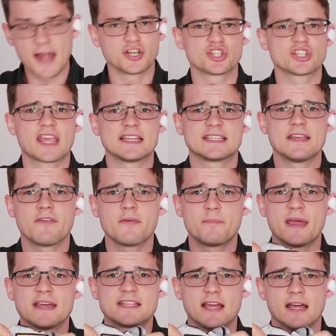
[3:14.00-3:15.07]
and it just gets even
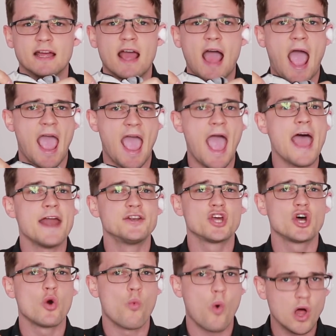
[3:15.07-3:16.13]
better.
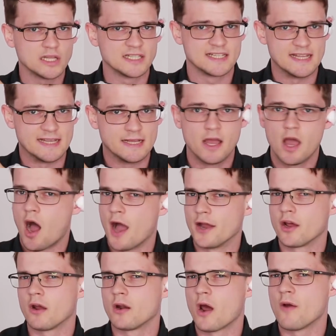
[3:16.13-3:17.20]
Hander-quality. I
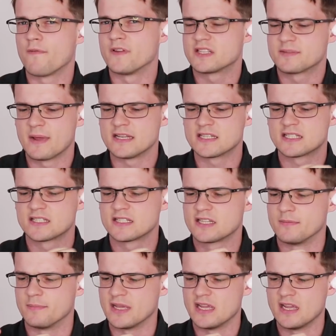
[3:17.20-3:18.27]
don't know if it's meant
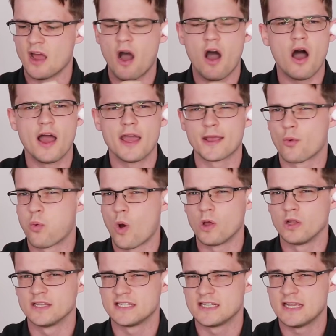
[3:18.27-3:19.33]
to be high
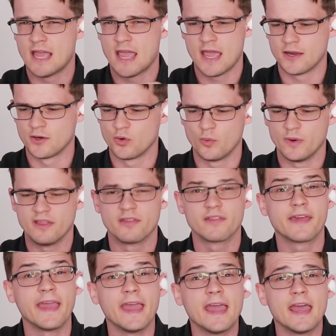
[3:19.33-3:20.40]
quality handle with
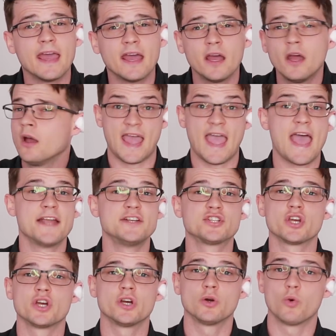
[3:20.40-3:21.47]
care.
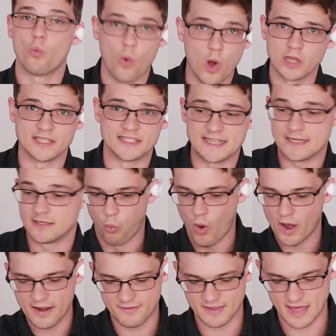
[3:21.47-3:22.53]
Hander-quality,
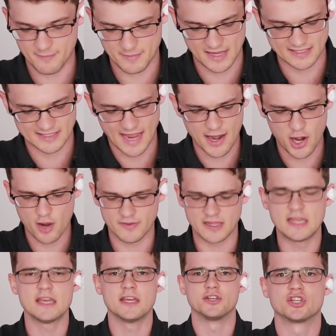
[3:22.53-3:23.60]
whatever that means. And over
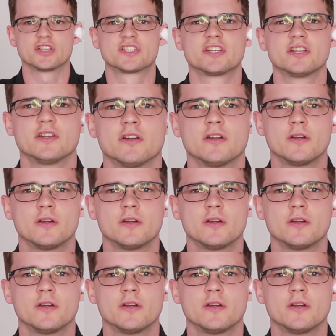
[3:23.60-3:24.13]
here, just